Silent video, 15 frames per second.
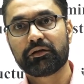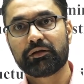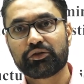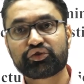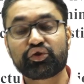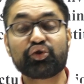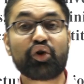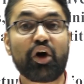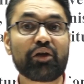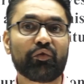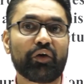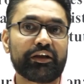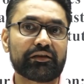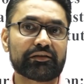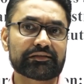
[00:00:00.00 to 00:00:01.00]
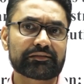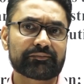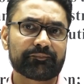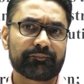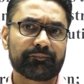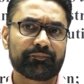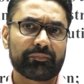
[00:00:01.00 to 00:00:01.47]
So non-violence.
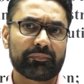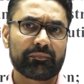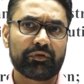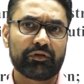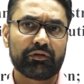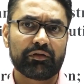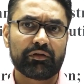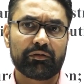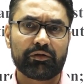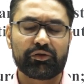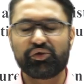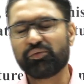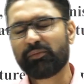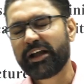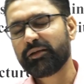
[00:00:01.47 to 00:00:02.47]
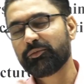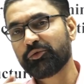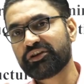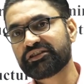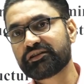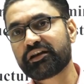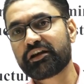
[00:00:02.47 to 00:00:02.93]
You might be a
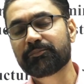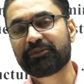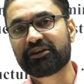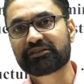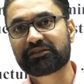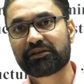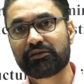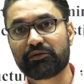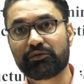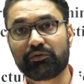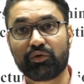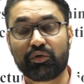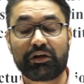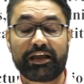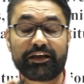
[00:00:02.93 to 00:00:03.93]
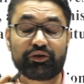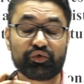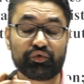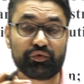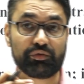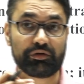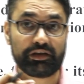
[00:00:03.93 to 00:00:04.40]
vegetarian person, don't like
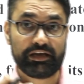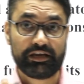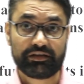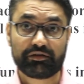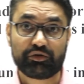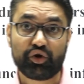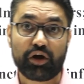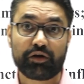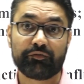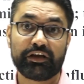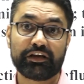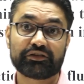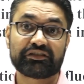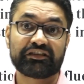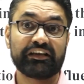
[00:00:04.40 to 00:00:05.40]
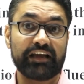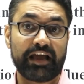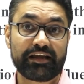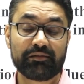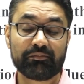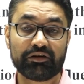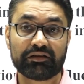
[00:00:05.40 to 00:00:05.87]
to eat non-veg, kill
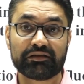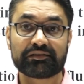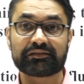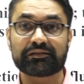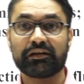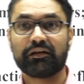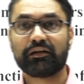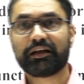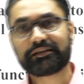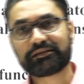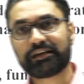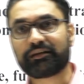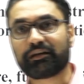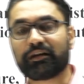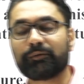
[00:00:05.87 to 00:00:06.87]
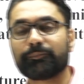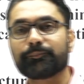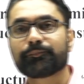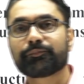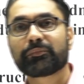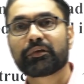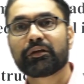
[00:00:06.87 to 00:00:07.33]
animals, etc.
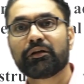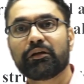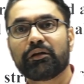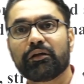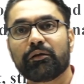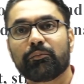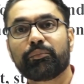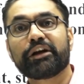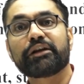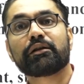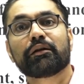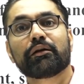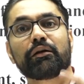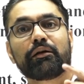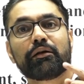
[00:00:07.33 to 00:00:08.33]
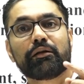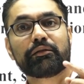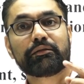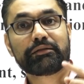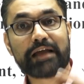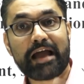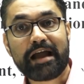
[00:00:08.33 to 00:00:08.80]
But
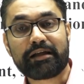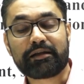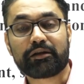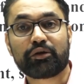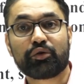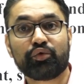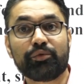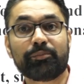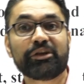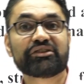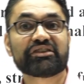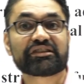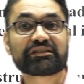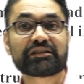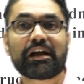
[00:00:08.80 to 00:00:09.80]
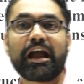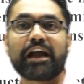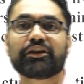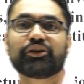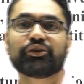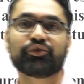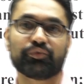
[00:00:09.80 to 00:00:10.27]
that could be just an
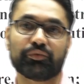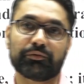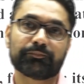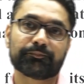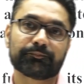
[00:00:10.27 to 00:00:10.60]
attitude.